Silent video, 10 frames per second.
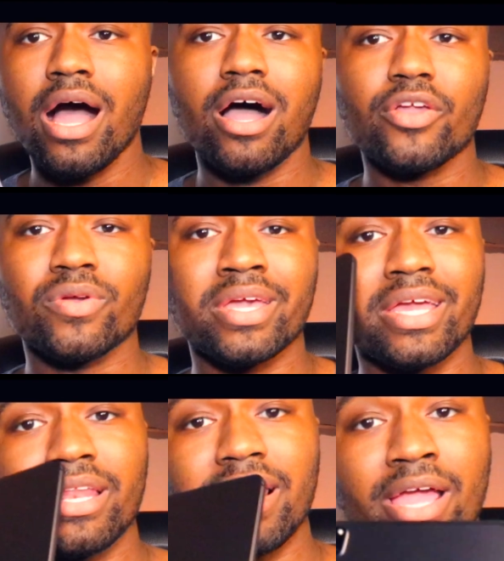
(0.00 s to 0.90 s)
You can
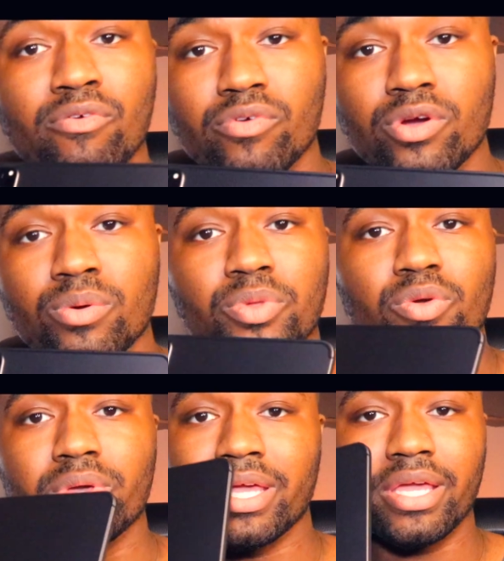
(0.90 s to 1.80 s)
get Lightroom,
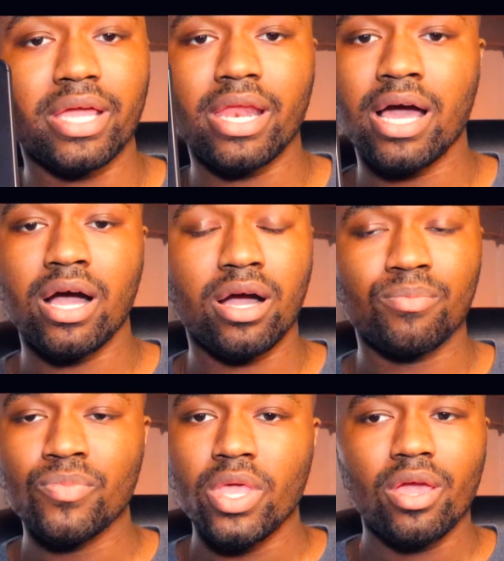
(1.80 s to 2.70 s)
you can get
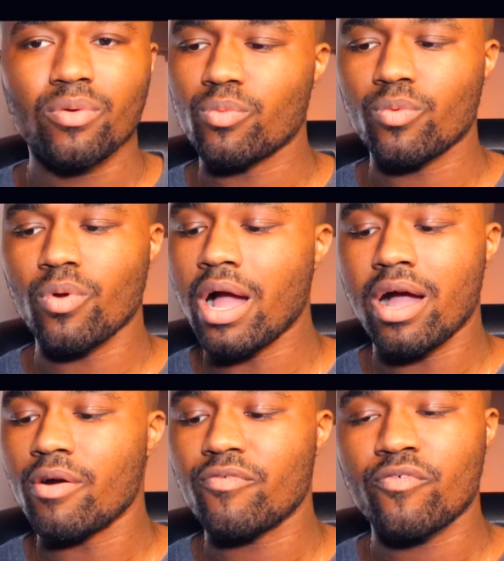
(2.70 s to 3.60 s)

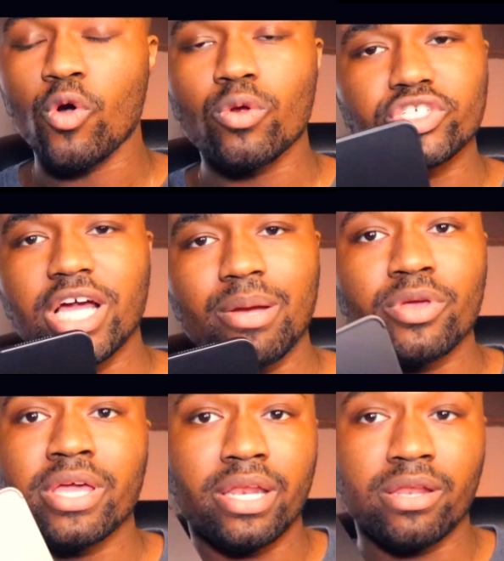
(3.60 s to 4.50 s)
Photoshop, you
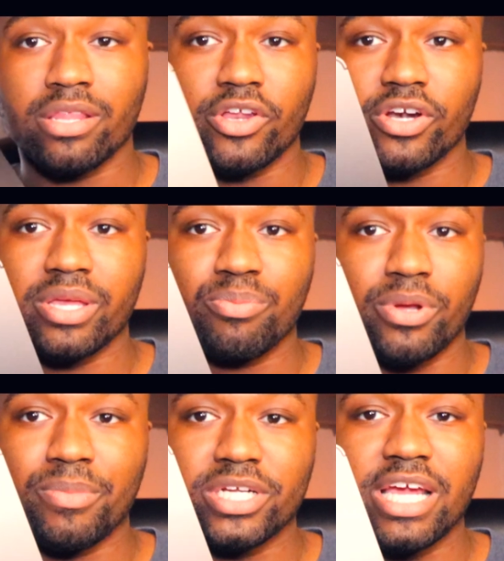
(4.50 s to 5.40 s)
can get literally
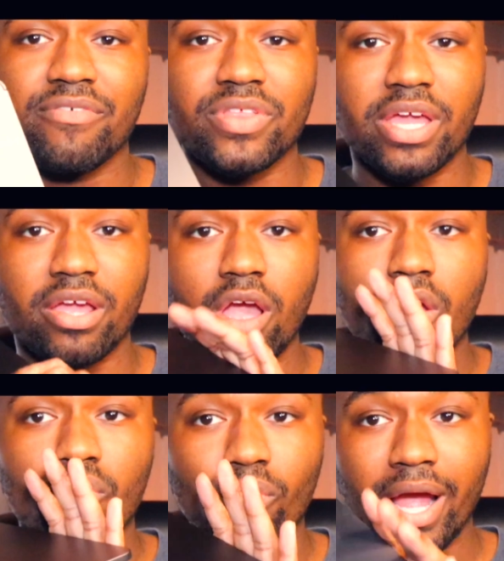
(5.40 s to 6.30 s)
pretty much everything
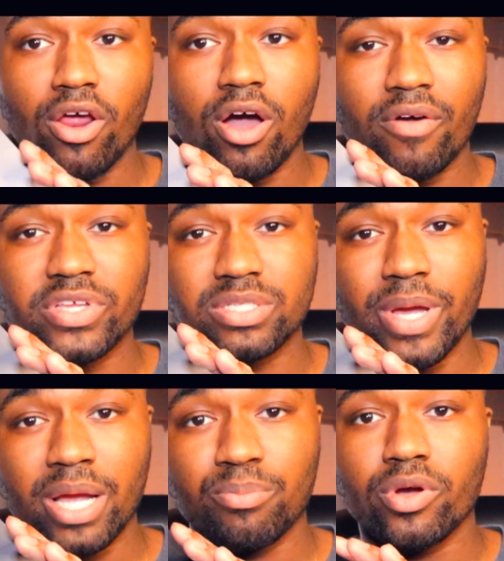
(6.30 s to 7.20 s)
right off this
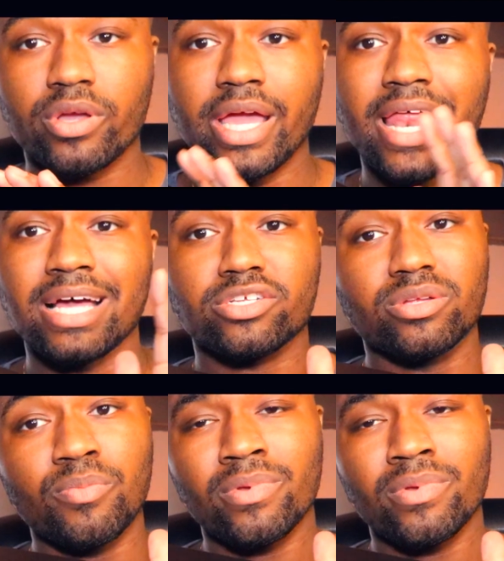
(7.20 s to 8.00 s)
MacBook. It has good